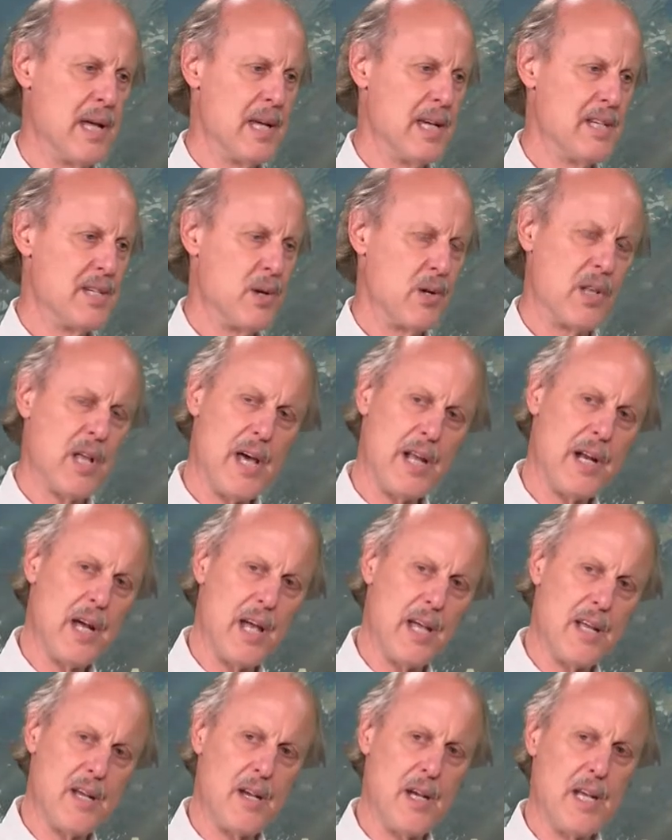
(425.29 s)
So a lot
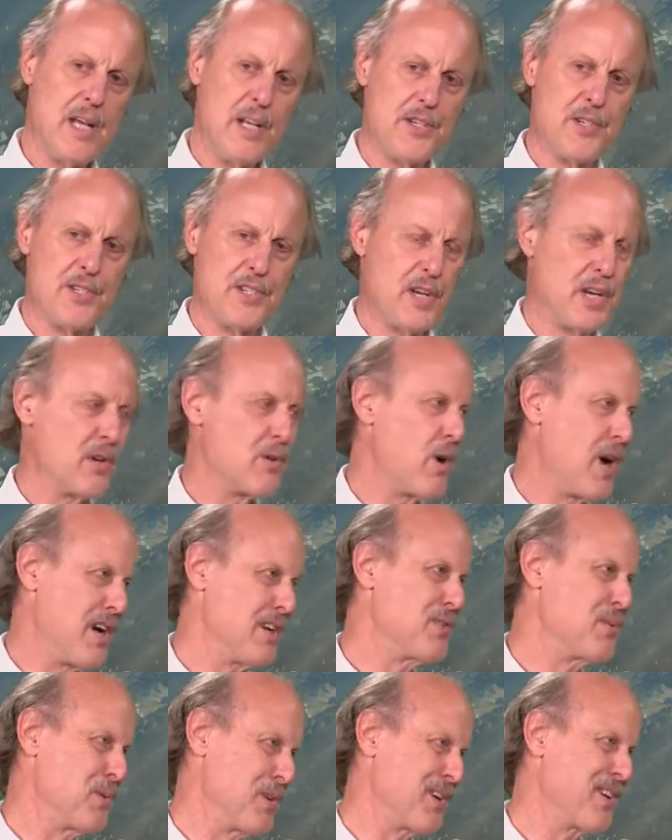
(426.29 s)
of interesting
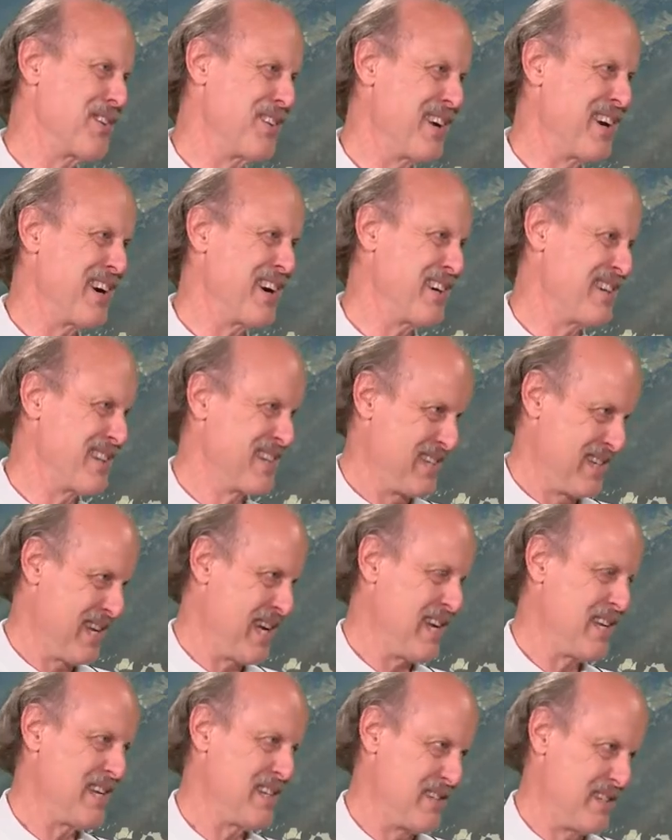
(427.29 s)
crosswork there.
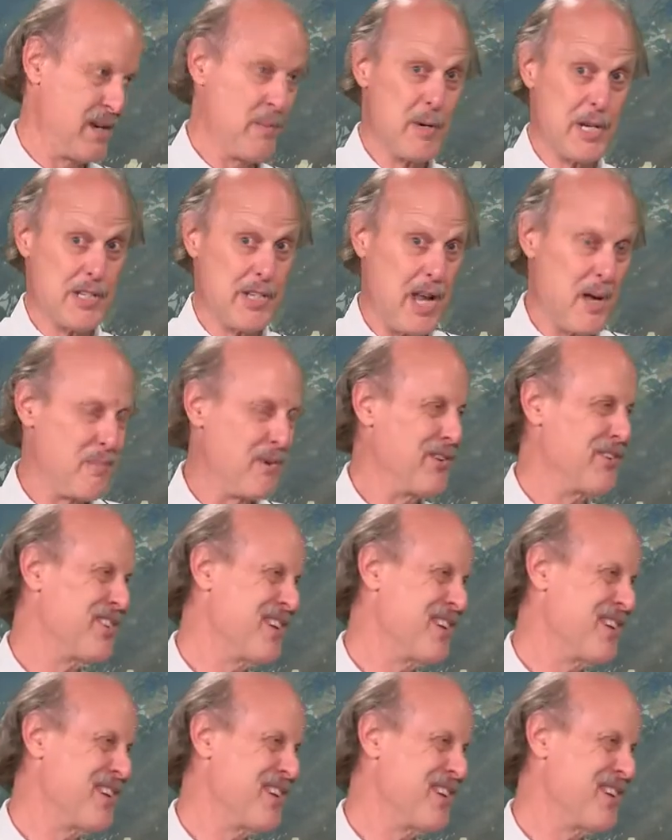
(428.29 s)
Some examples.